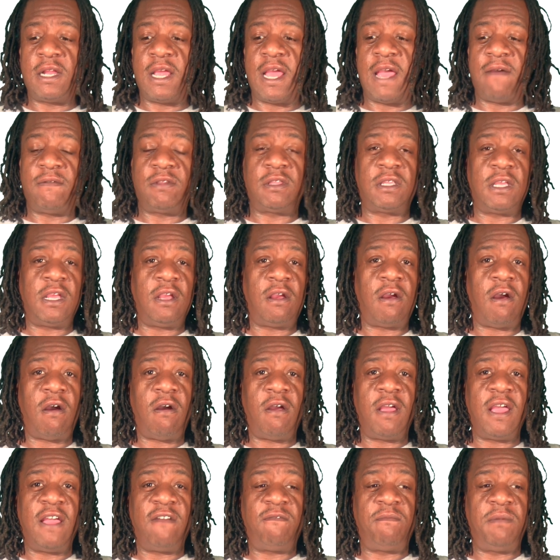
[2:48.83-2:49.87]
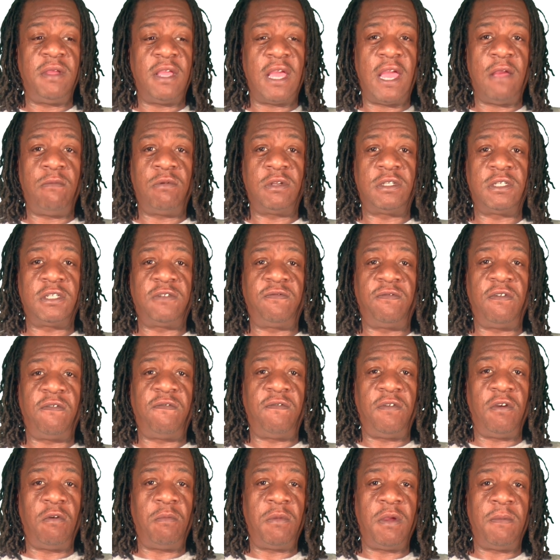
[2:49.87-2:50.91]
They have a thing called FBA, which is
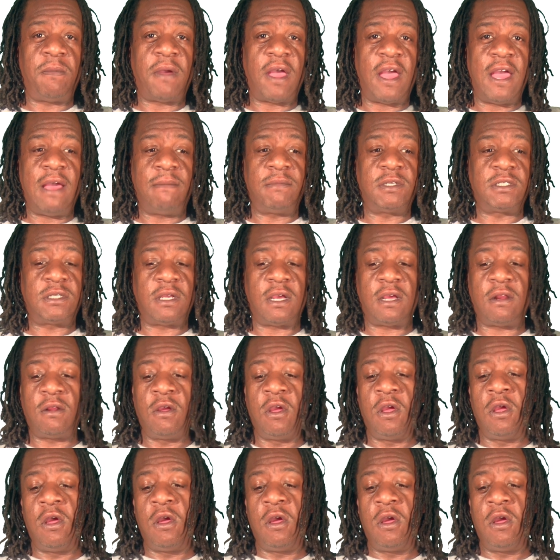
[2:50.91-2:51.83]
Fulfillment by Amazon,